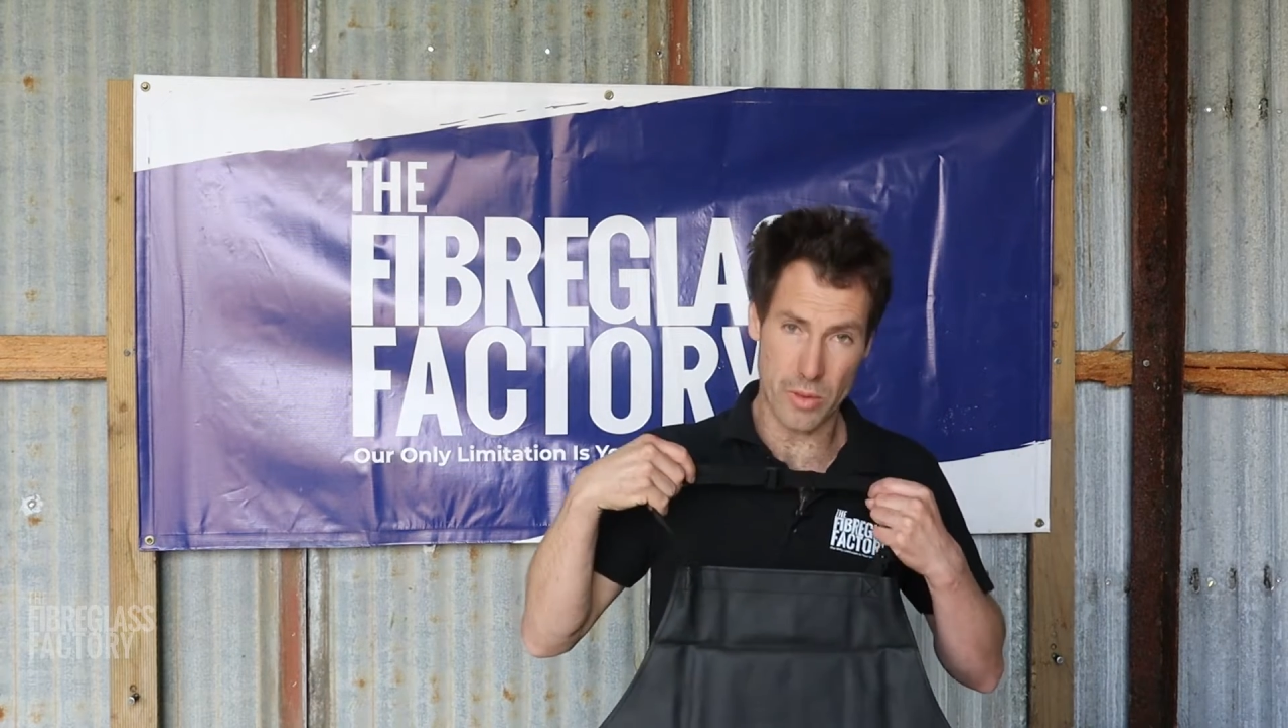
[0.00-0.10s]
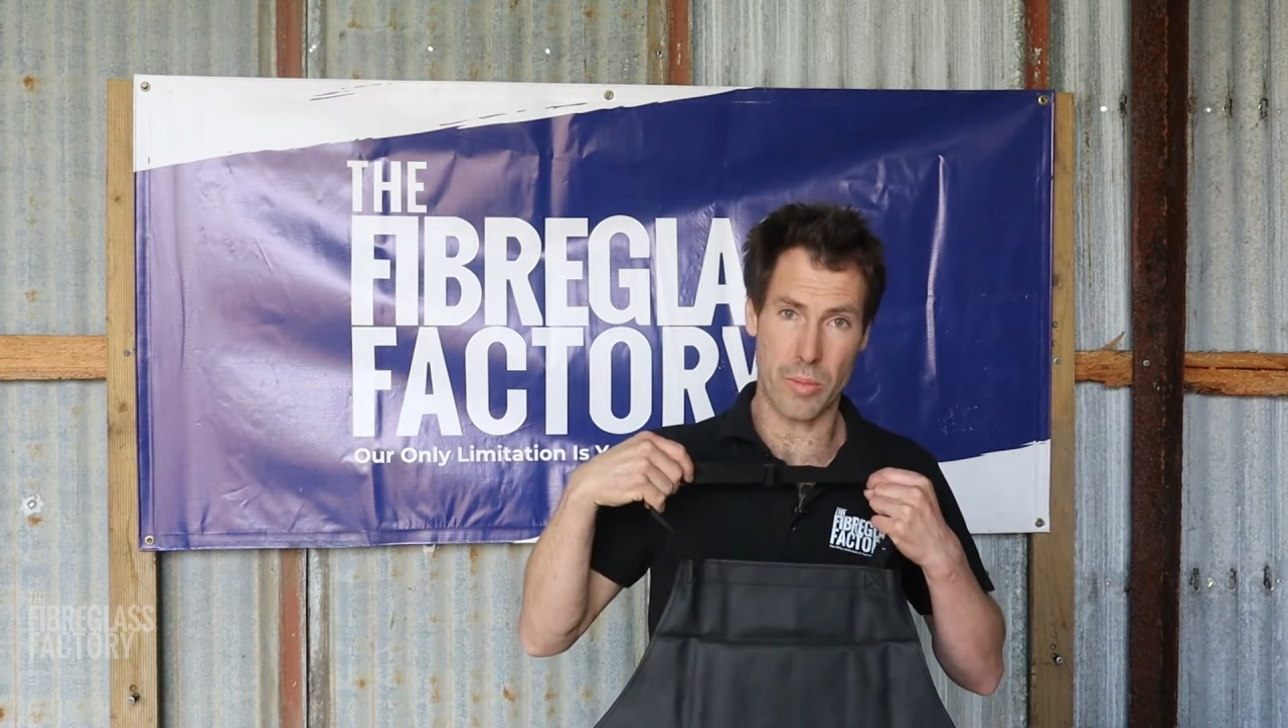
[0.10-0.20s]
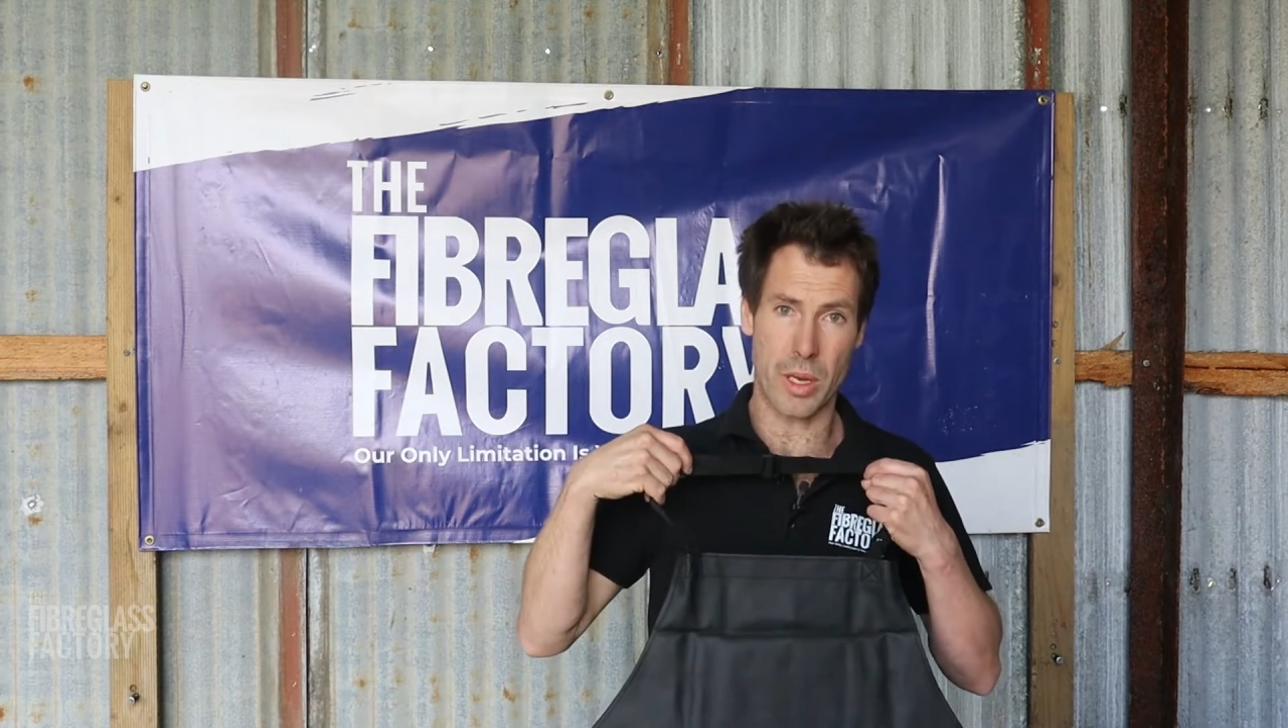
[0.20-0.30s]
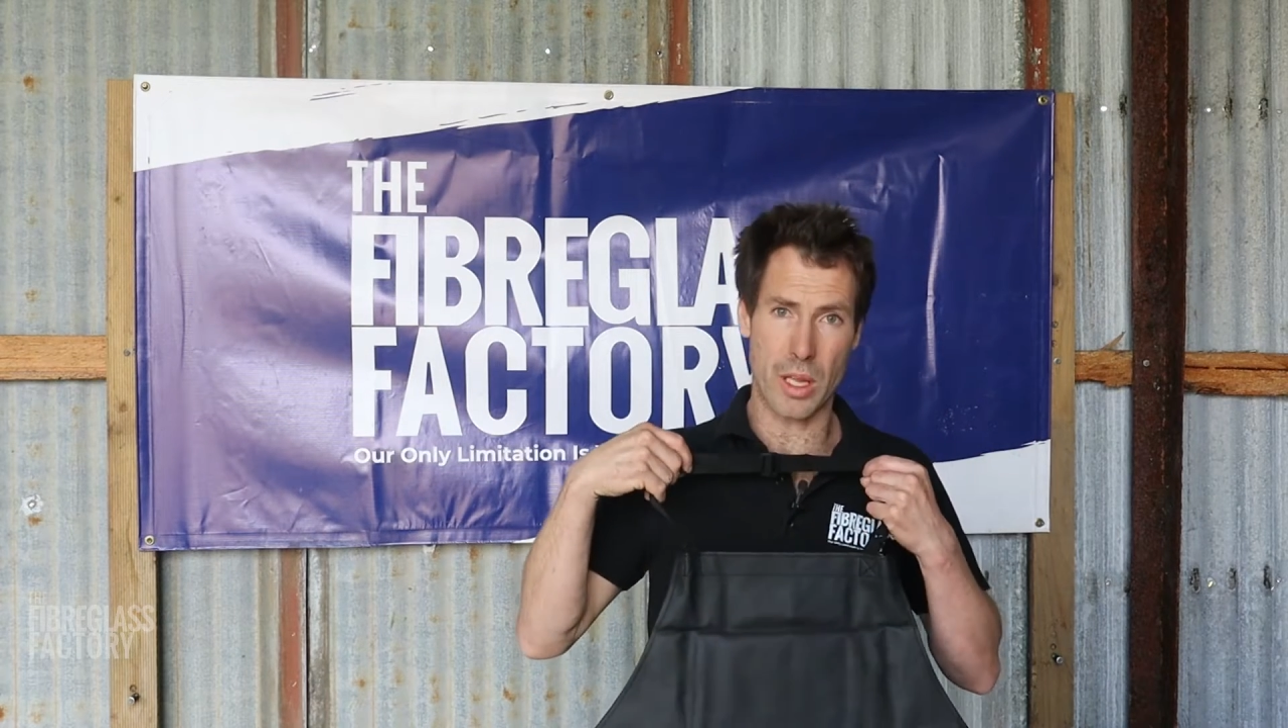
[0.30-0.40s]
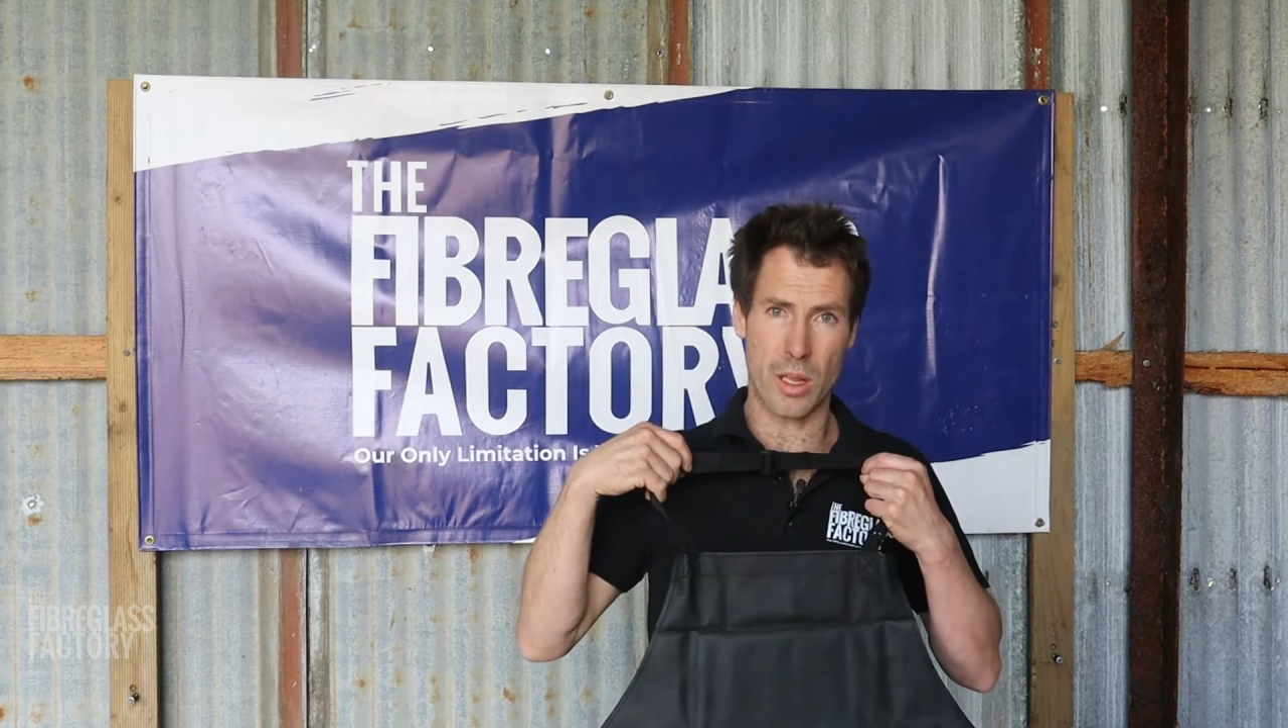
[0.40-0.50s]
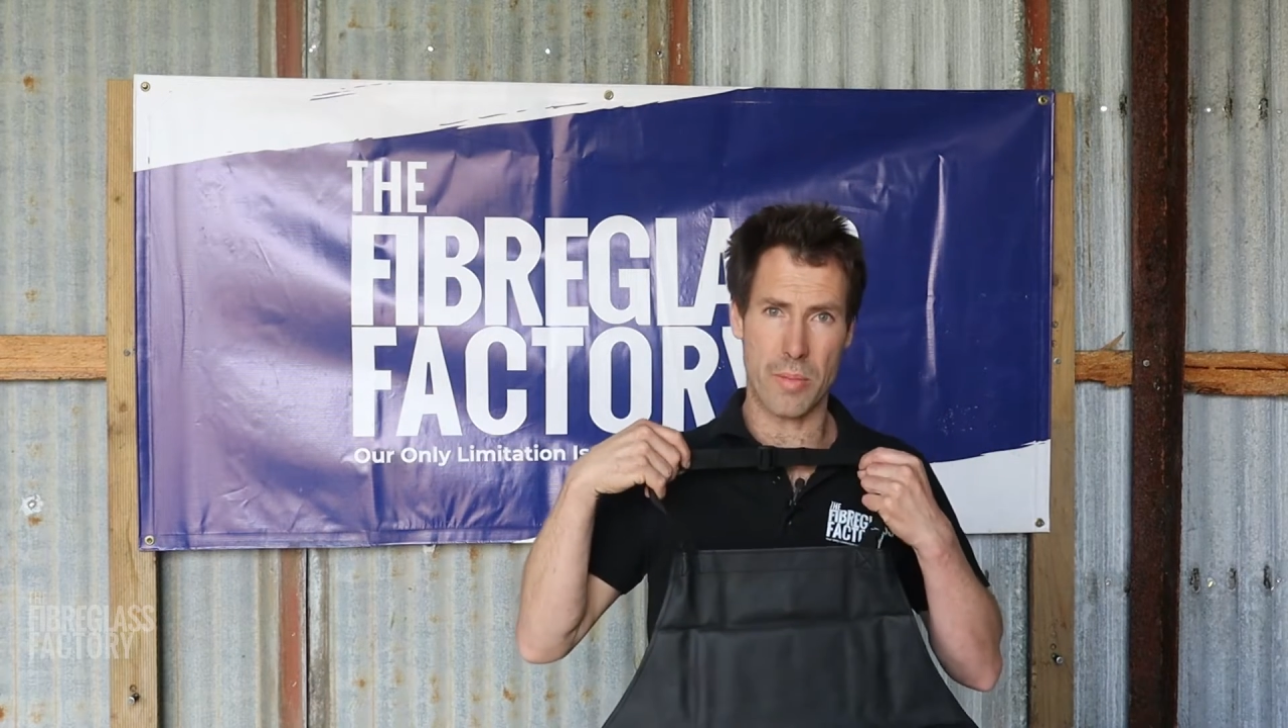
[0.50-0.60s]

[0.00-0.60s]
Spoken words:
from getting